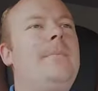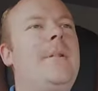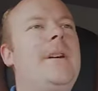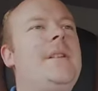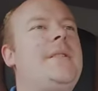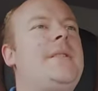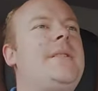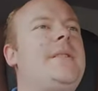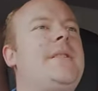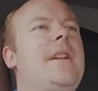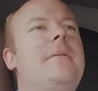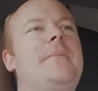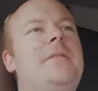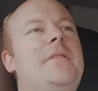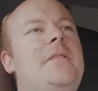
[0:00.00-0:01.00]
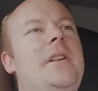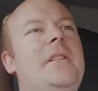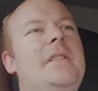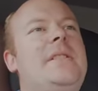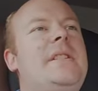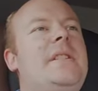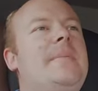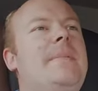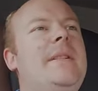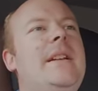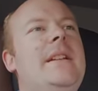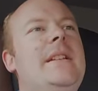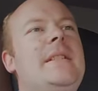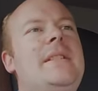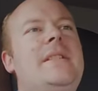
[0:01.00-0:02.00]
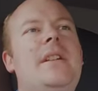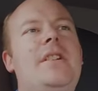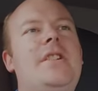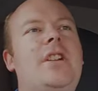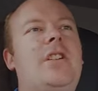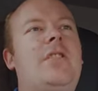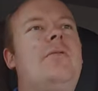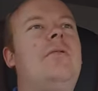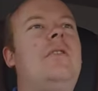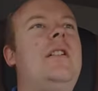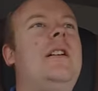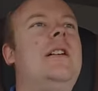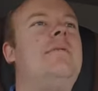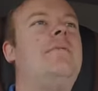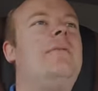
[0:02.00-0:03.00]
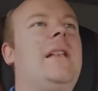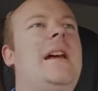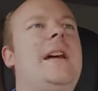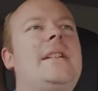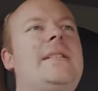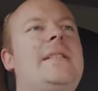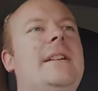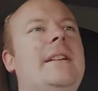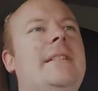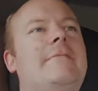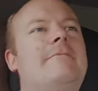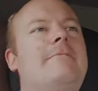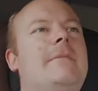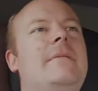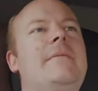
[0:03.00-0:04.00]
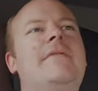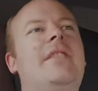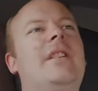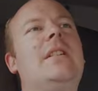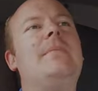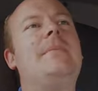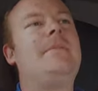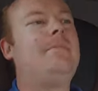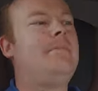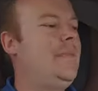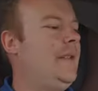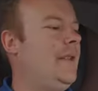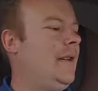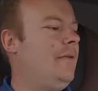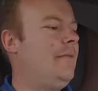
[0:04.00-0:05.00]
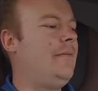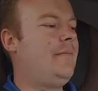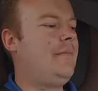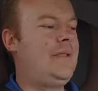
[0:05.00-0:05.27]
but it's so much nicer to be in such a quiet, relaxing environment. You know,